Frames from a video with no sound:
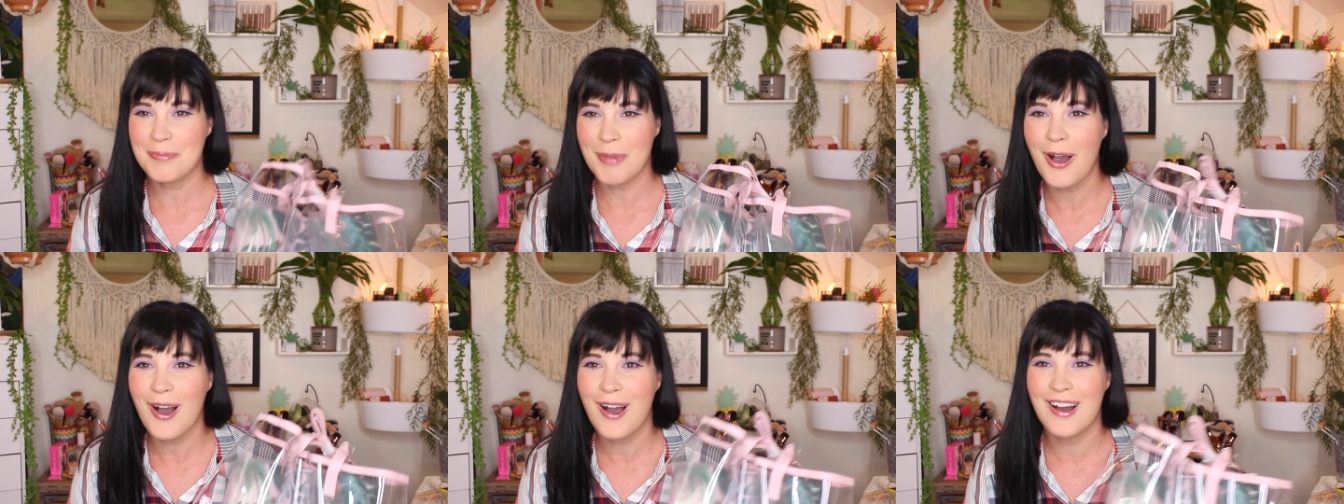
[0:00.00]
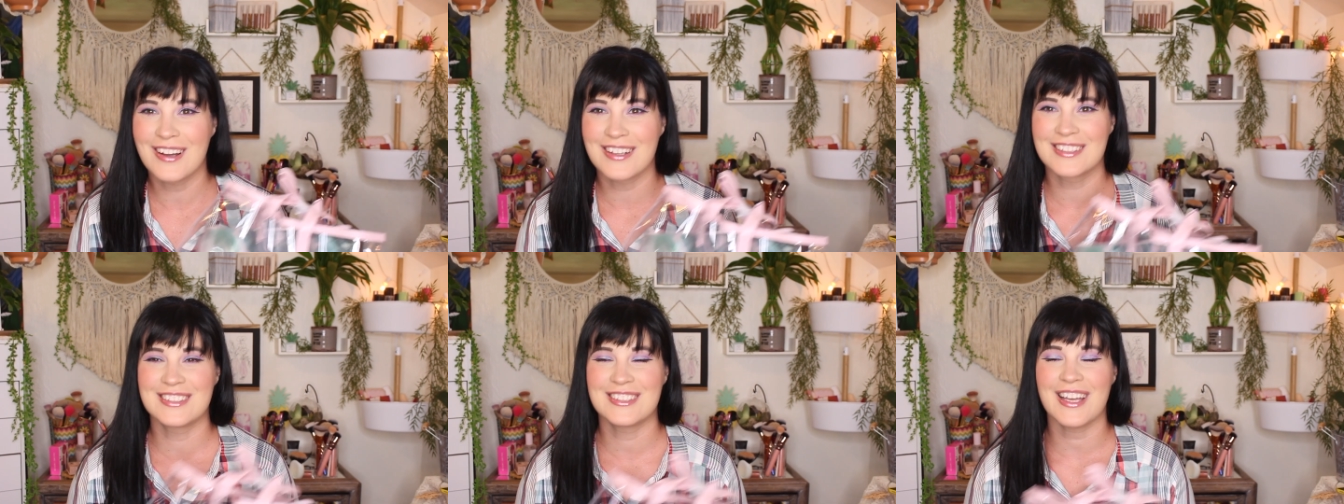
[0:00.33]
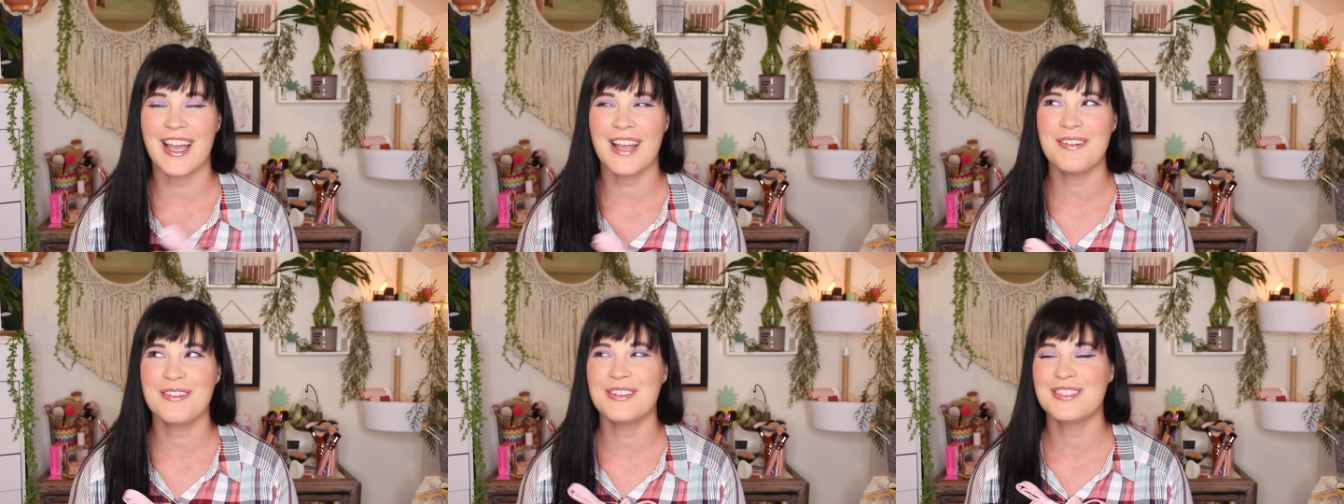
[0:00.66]
box.
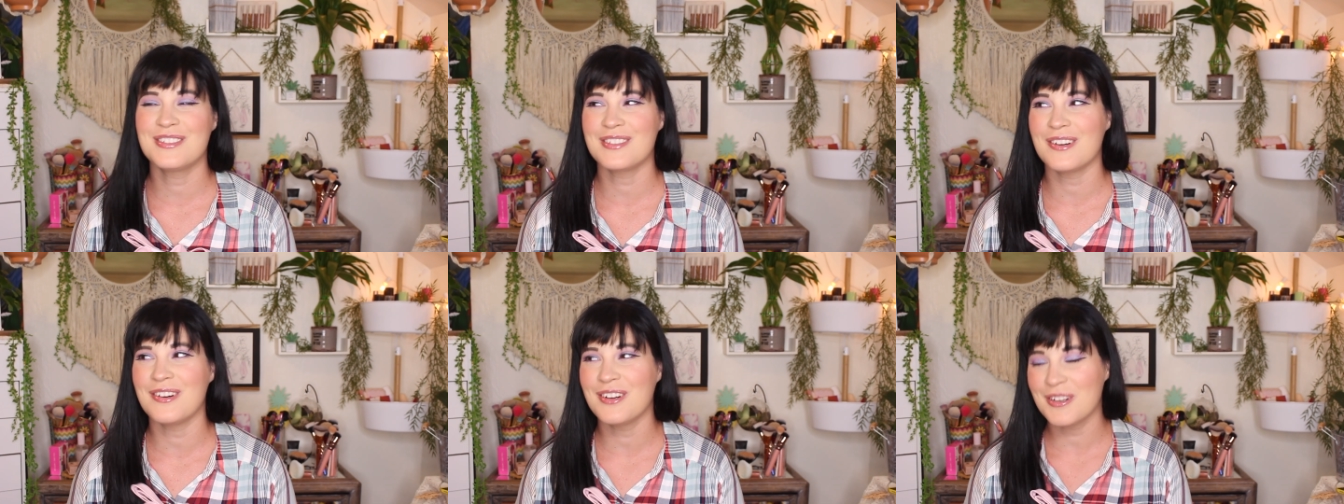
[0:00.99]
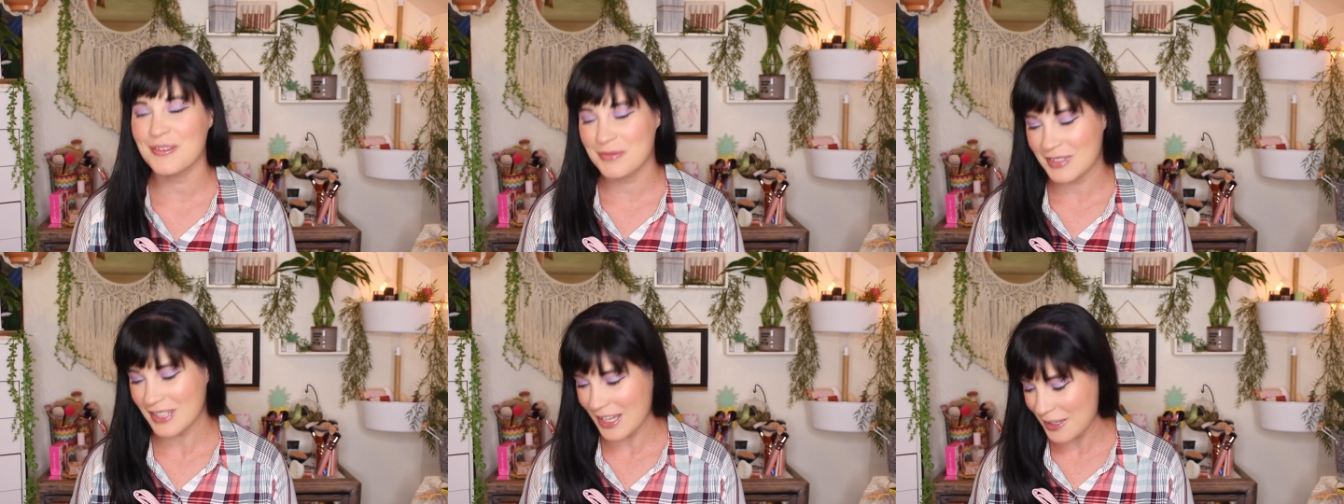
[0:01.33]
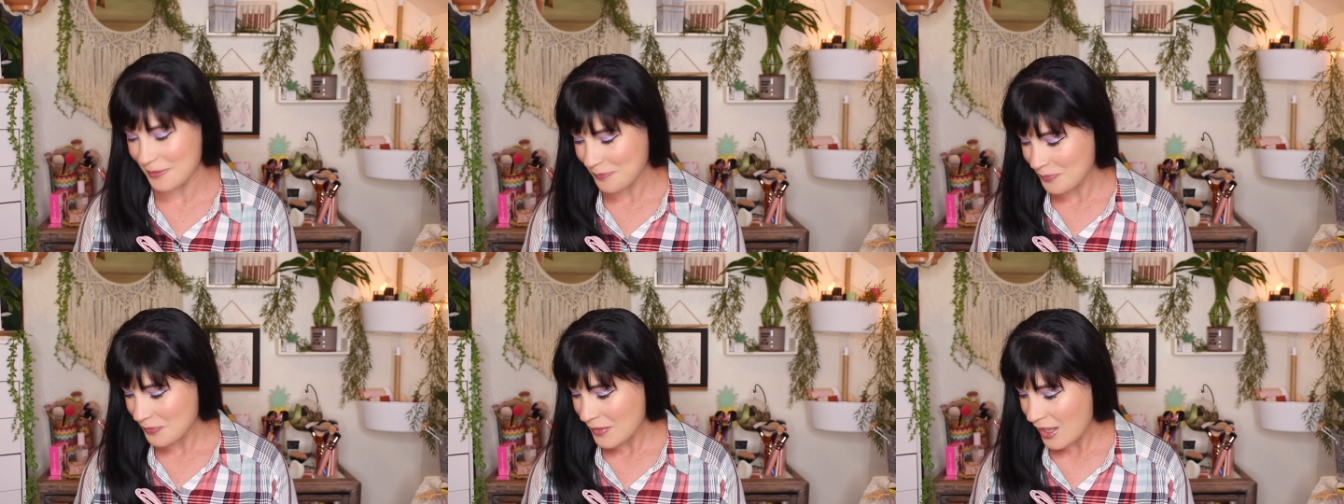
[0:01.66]
I was so upset.